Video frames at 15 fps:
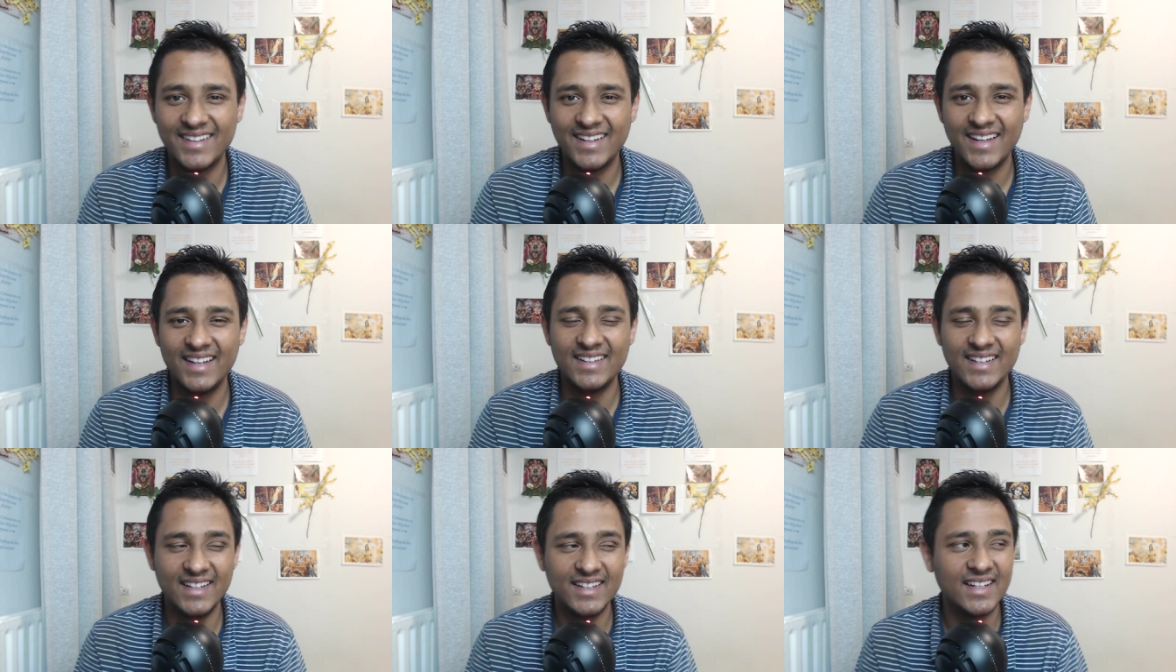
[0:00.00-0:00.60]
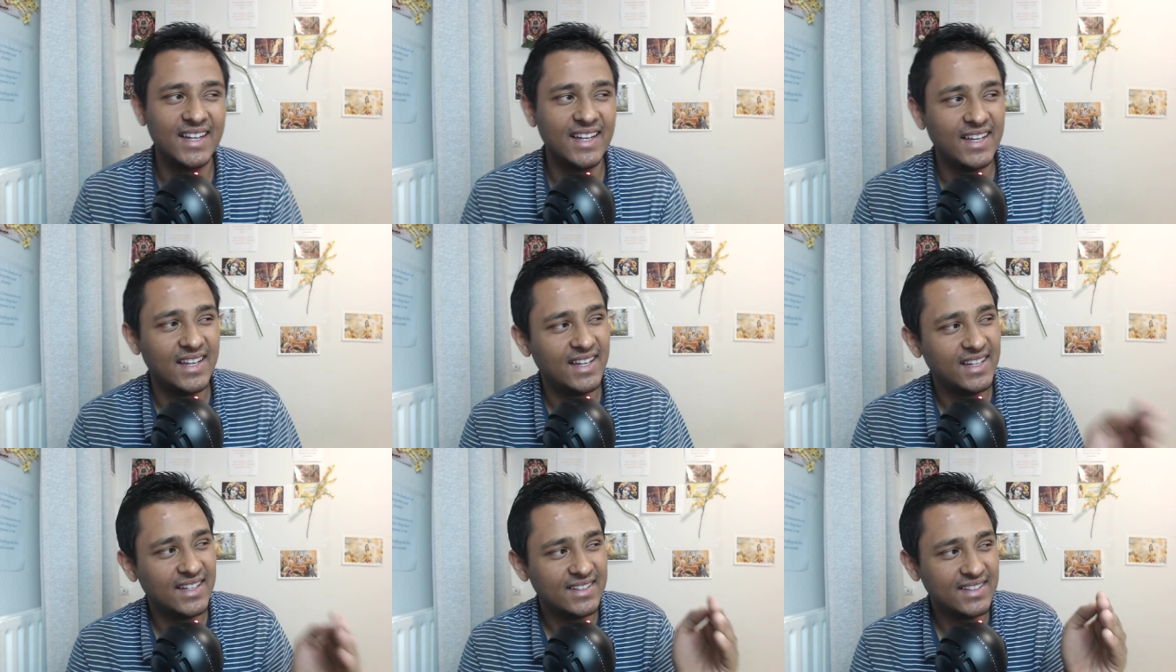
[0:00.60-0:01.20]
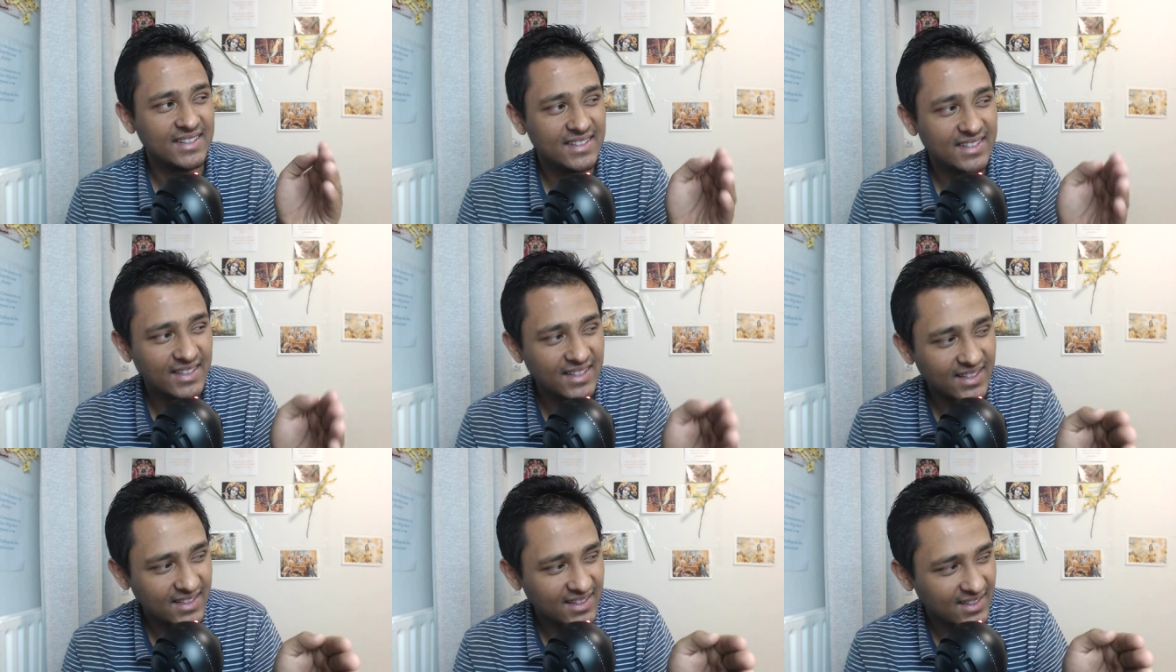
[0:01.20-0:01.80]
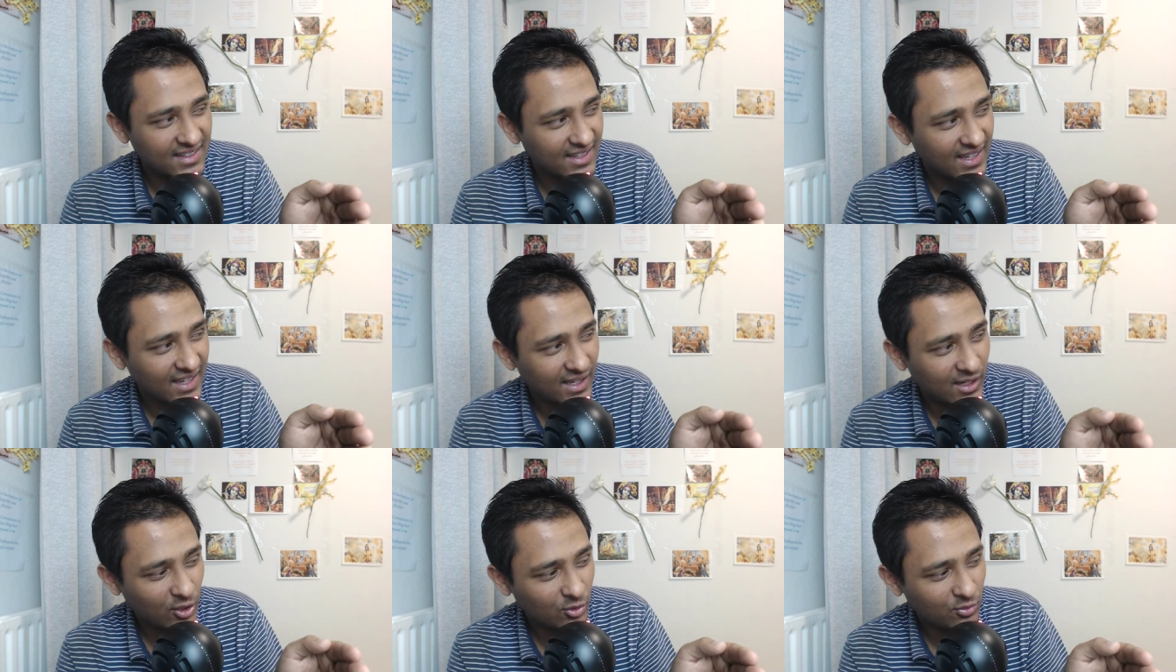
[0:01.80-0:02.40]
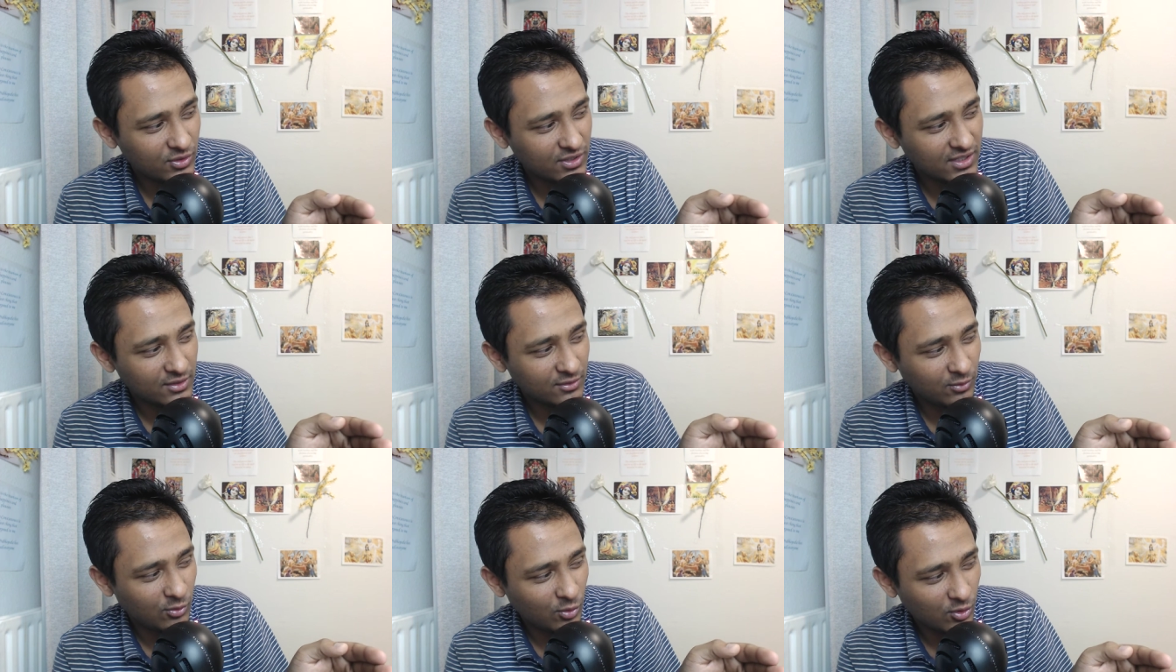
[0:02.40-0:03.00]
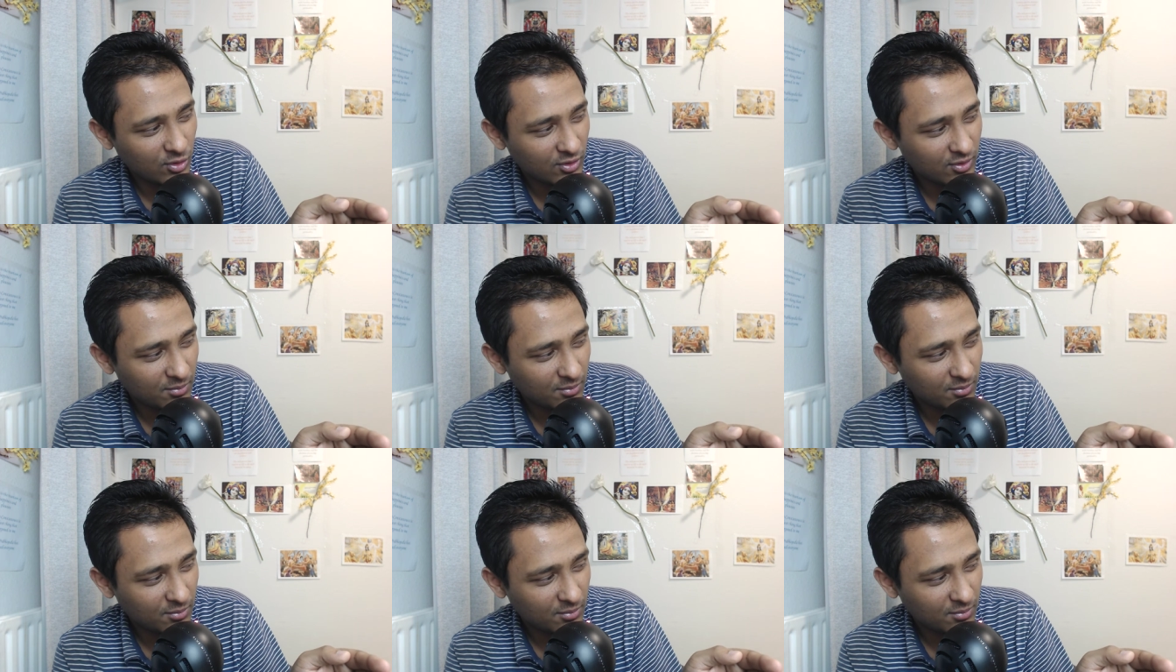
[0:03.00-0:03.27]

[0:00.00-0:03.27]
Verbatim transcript: and then the sinner along with these four